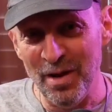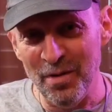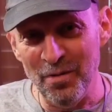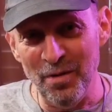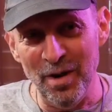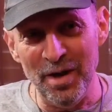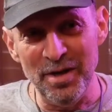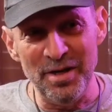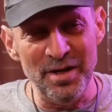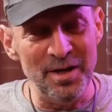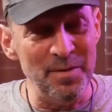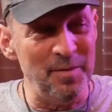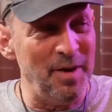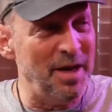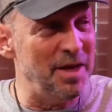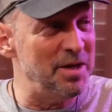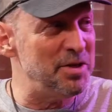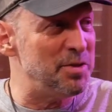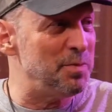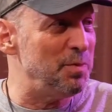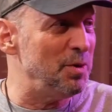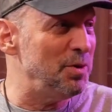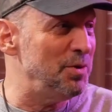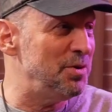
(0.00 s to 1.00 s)
Red team
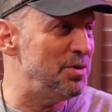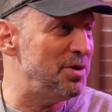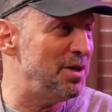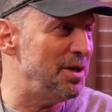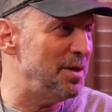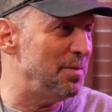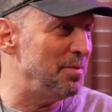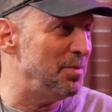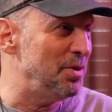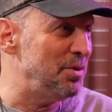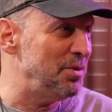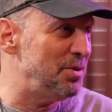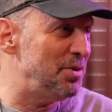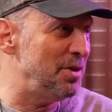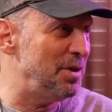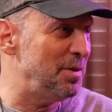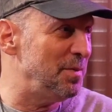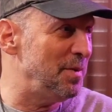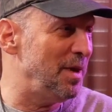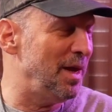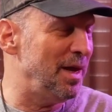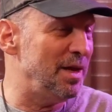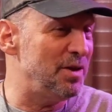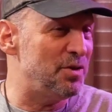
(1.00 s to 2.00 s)
hates blue team. Blue
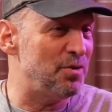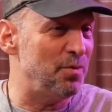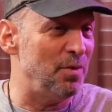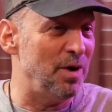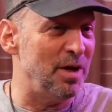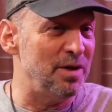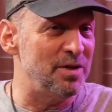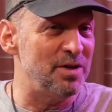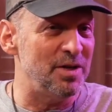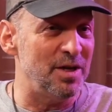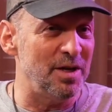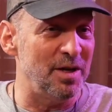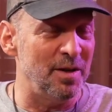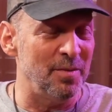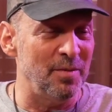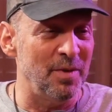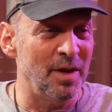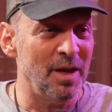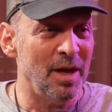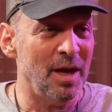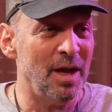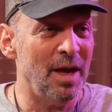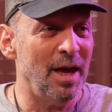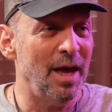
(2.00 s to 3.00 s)
team hates red team.
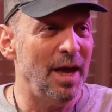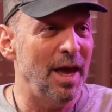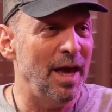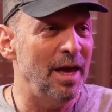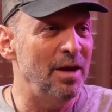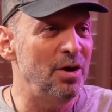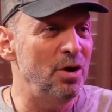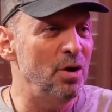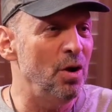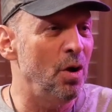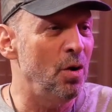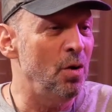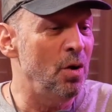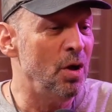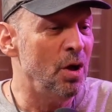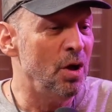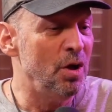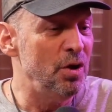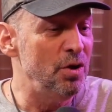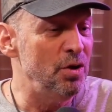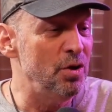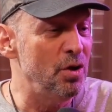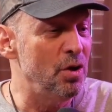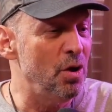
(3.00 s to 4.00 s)
And,
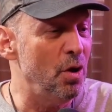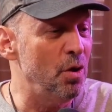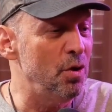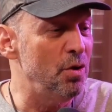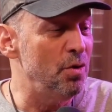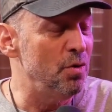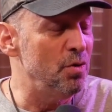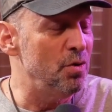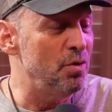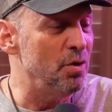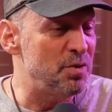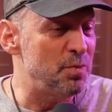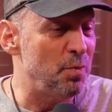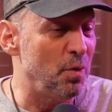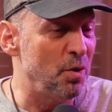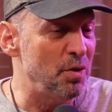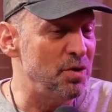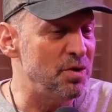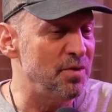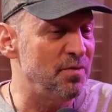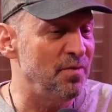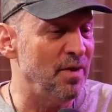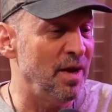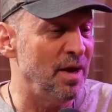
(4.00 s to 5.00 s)
you go to
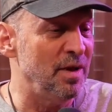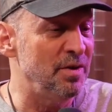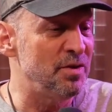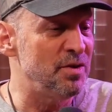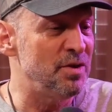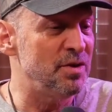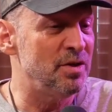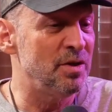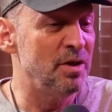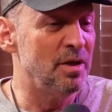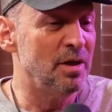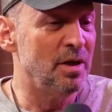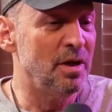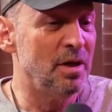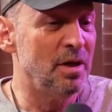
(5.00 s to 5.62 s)
sports events,